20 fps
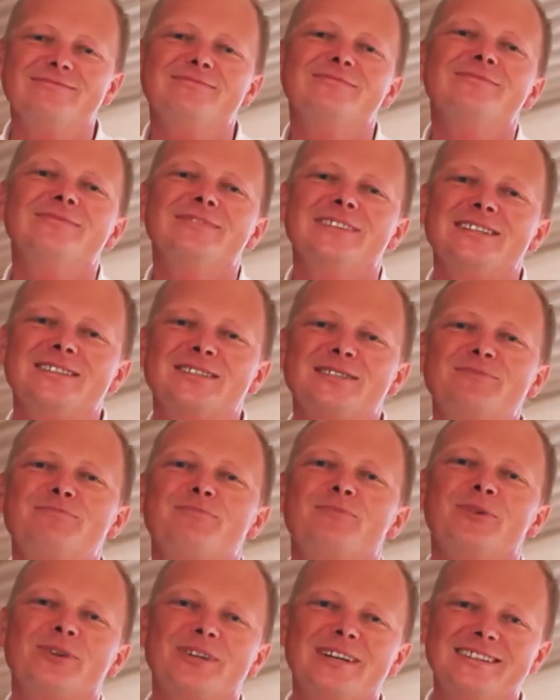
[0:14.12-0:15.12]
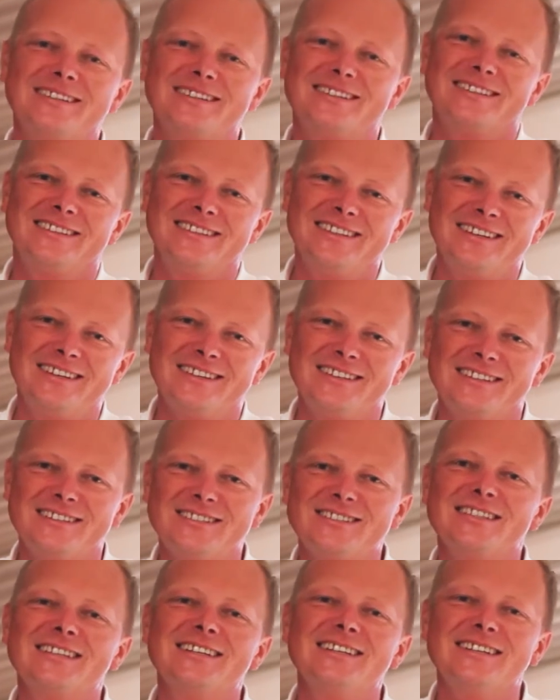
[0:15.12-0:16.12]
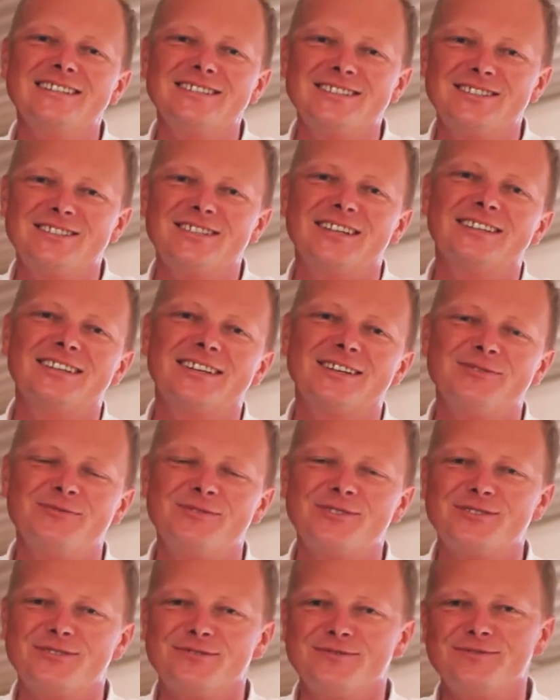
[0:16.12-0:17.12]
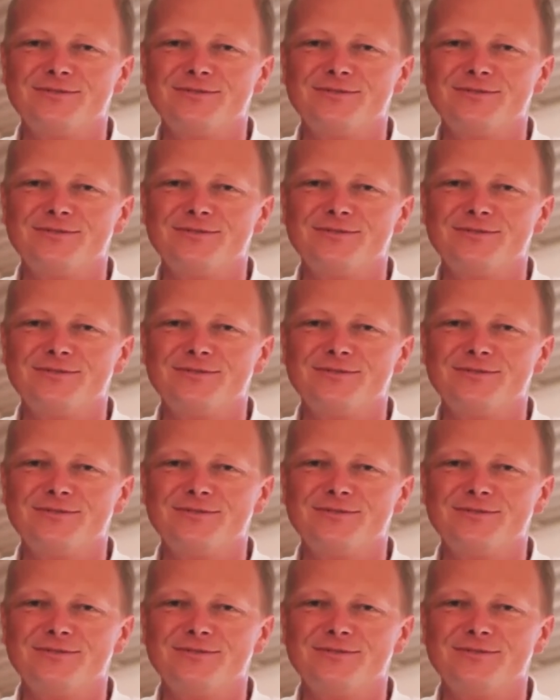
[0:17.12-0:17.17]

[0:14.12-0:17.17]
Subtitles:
Naszych porad dla żeglarzy czarterowiczów.